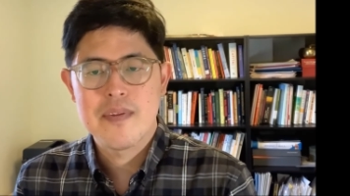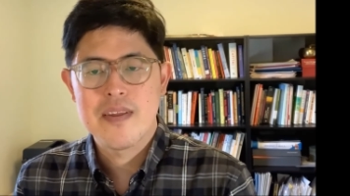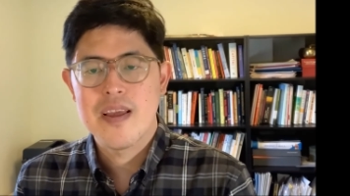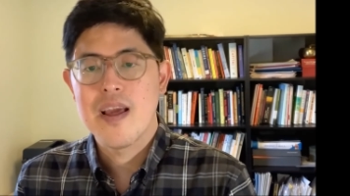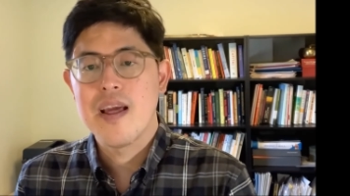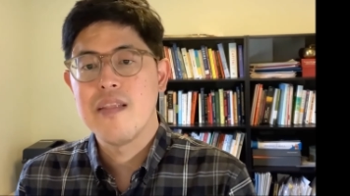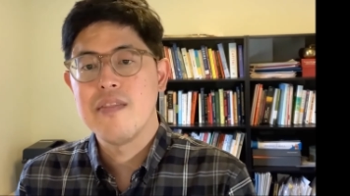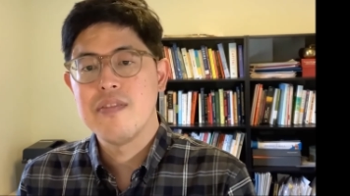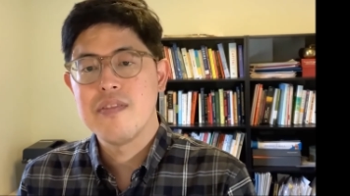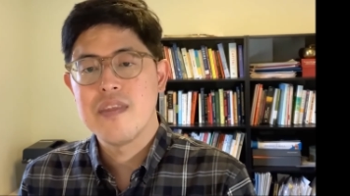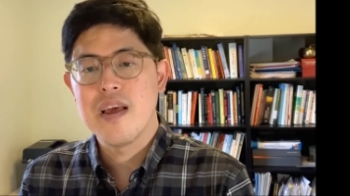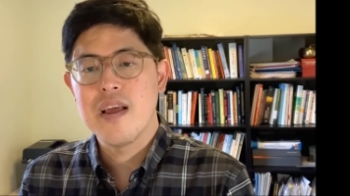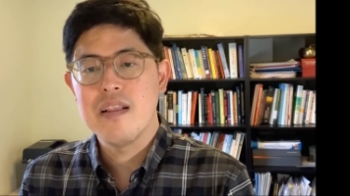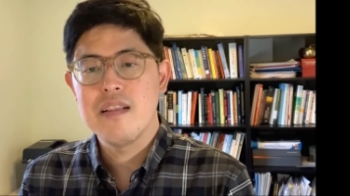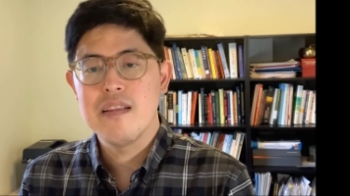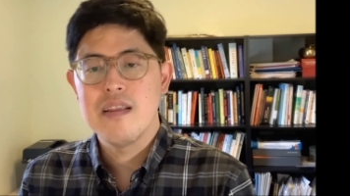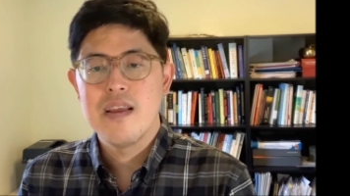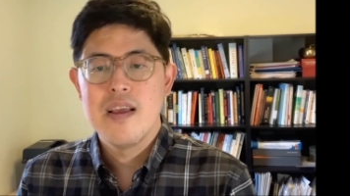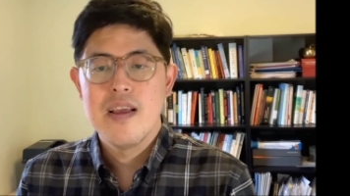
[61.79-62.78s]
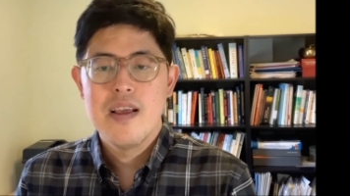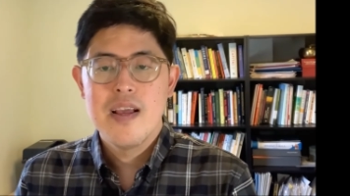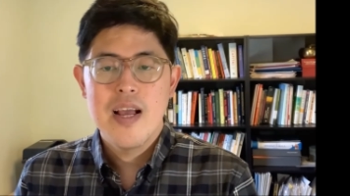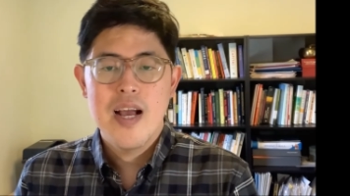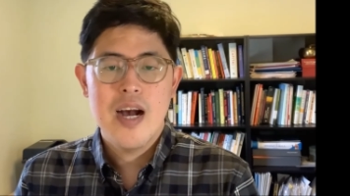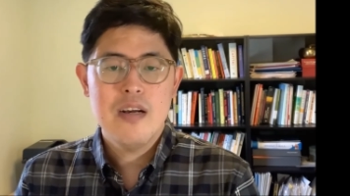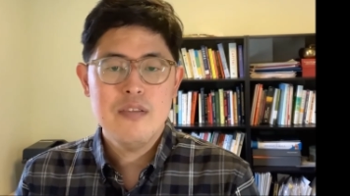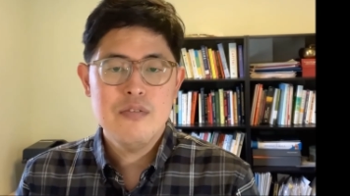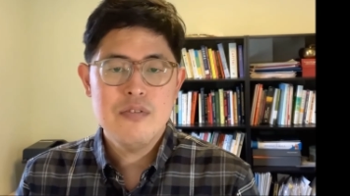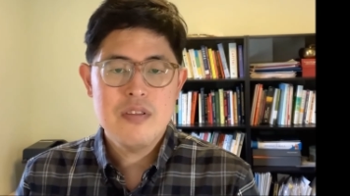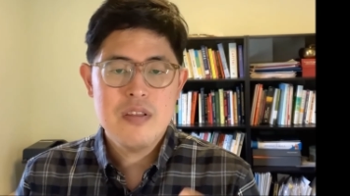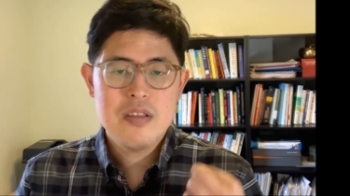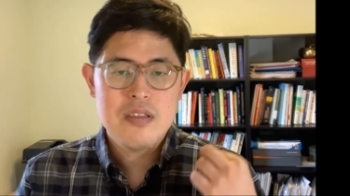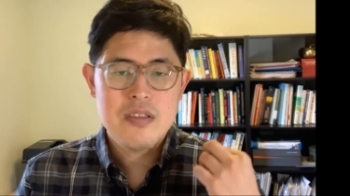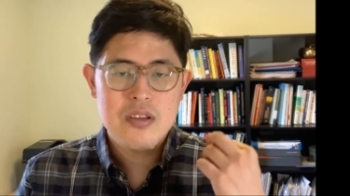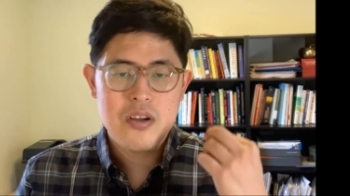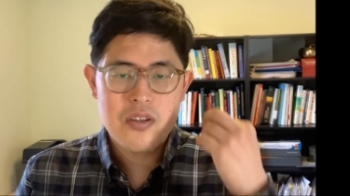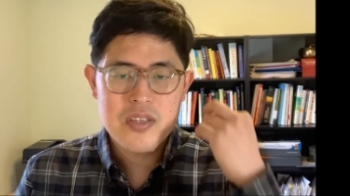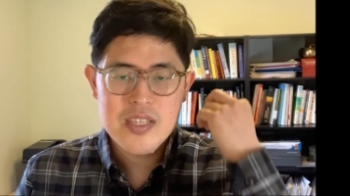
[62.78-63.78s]
And then how do the
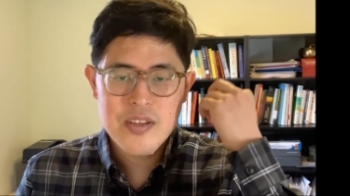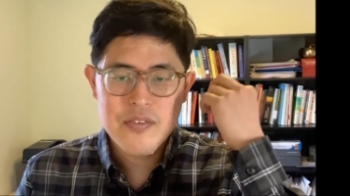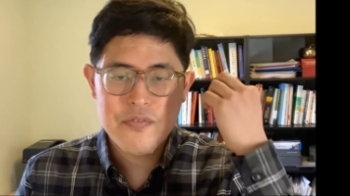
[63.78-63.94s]
thoughts and